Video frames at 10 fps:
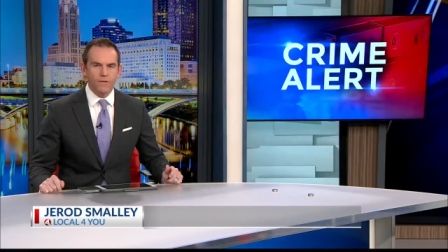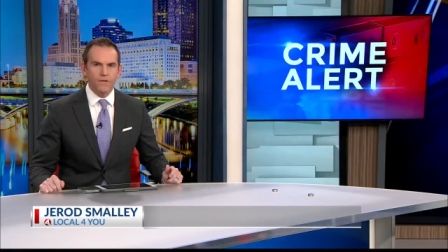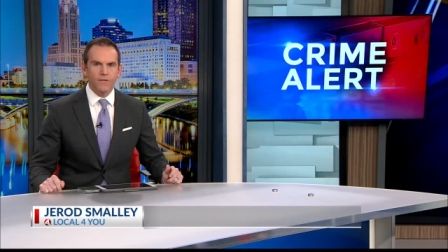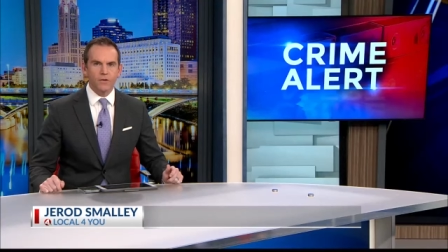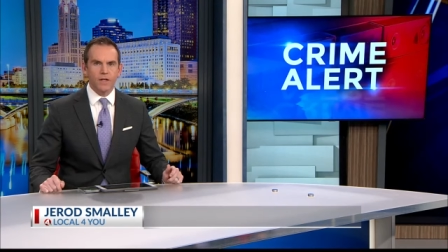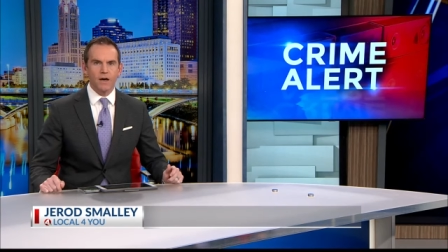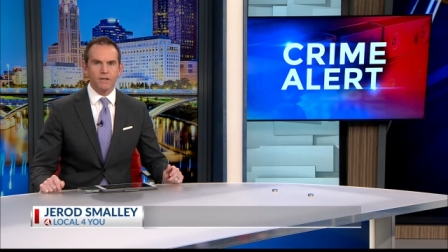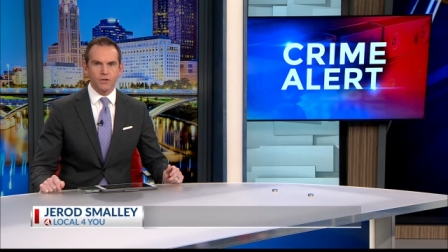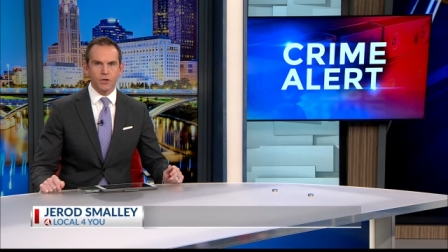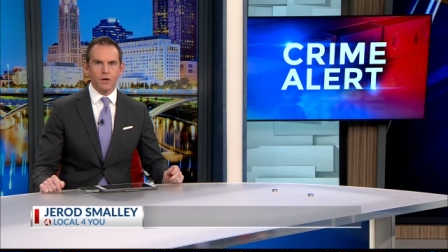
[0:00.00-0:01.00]
Fairfield
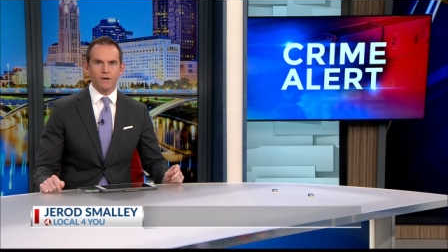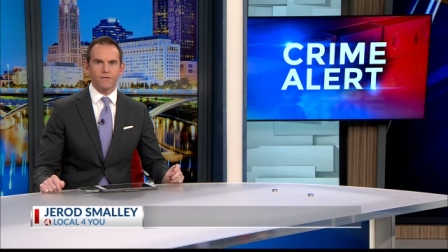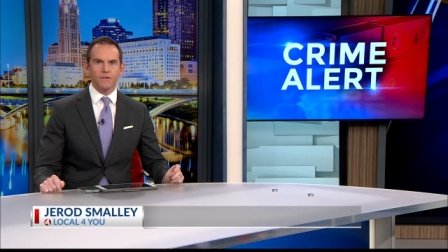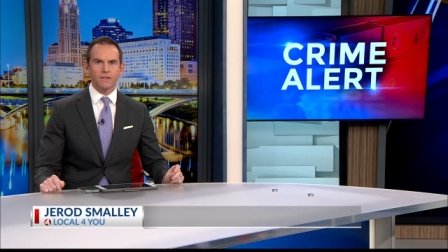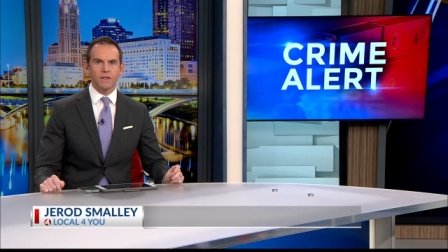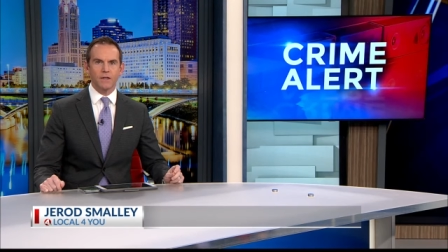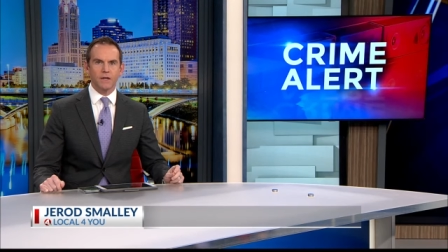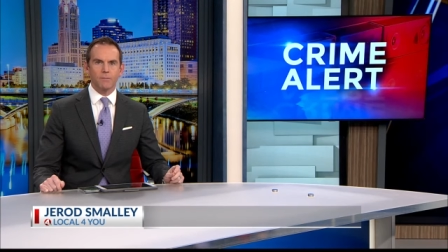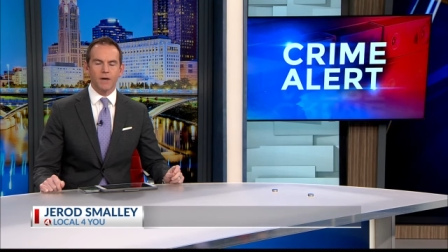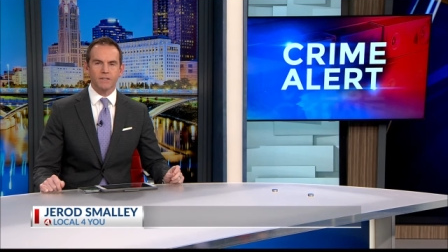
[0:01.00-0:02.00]
County Sheriff is sending
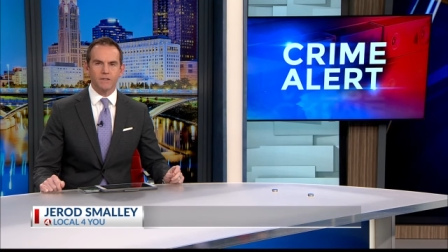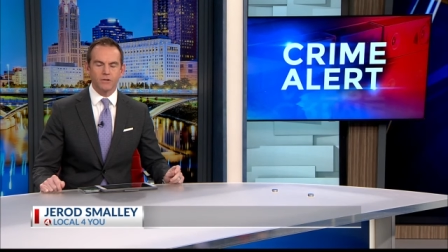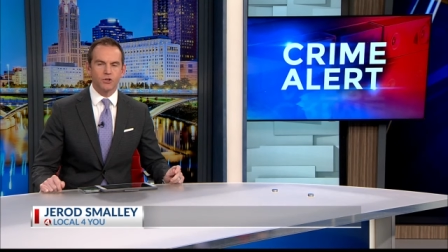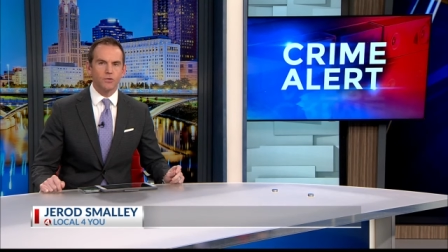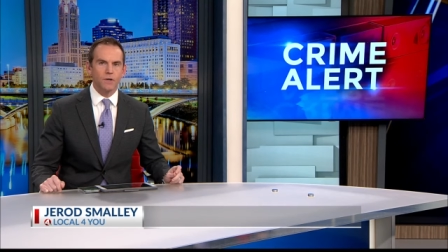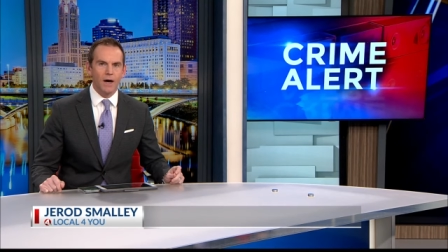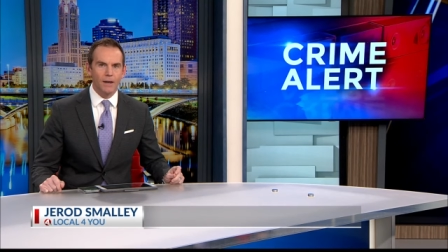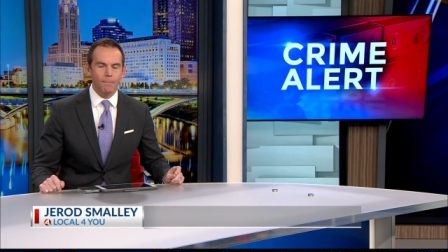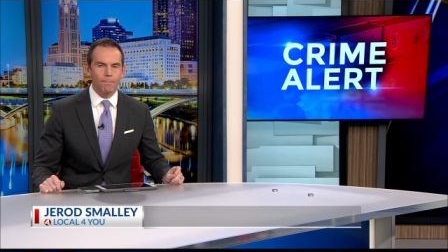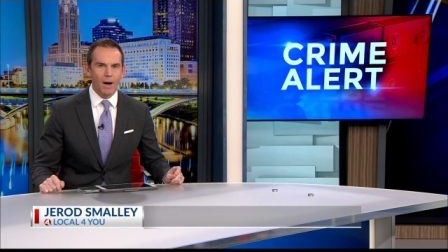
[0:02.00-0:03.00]
a message: do
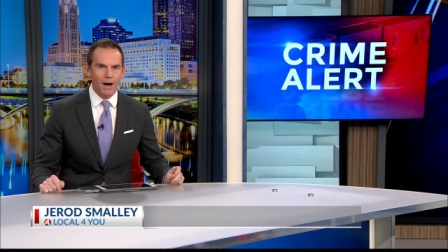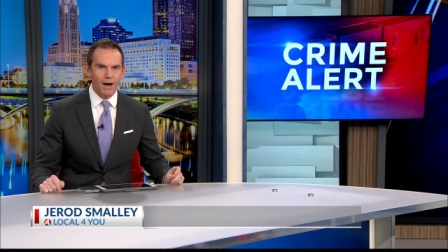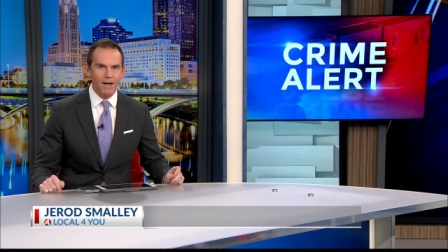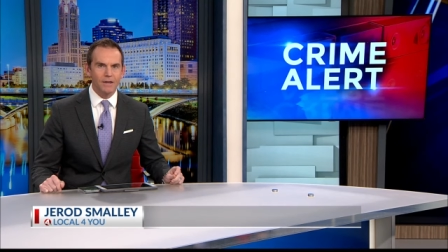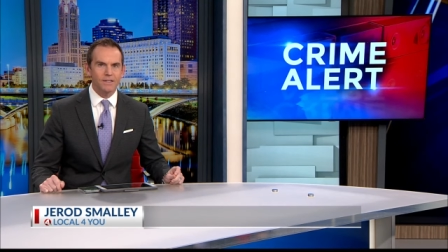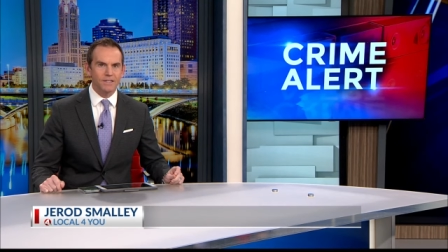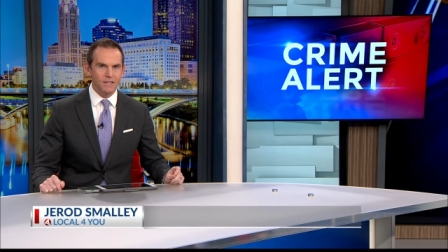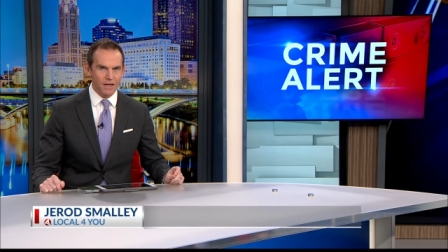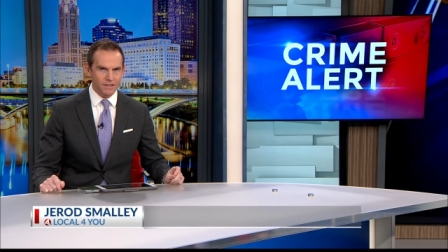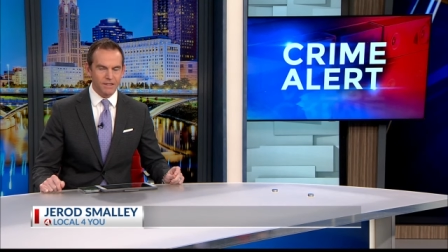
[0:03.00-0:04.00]
not buy
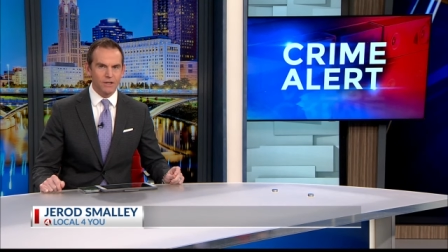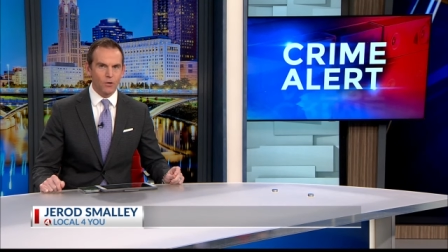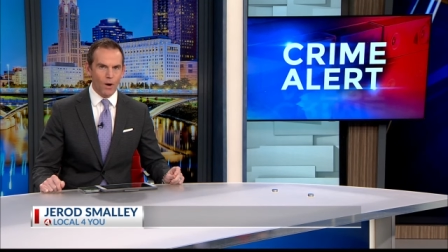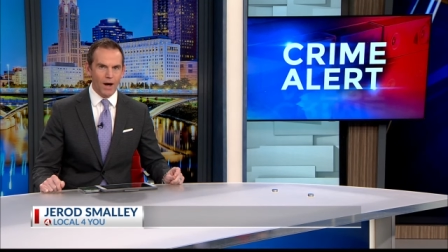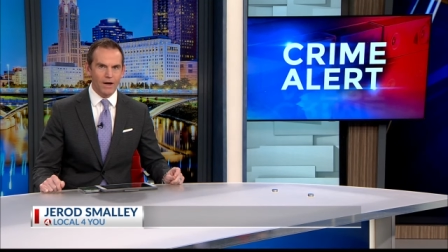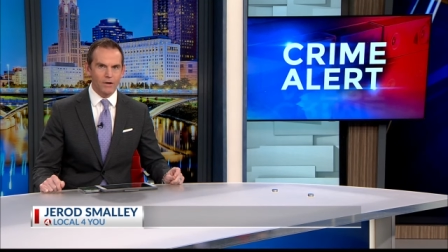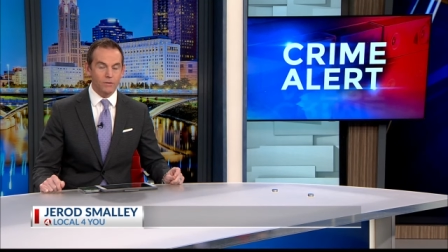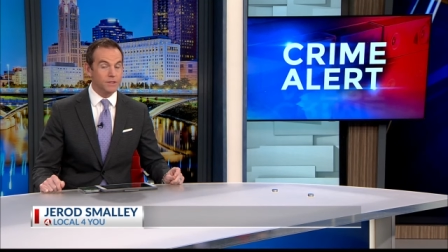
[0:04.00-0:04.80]
sex in Ohio.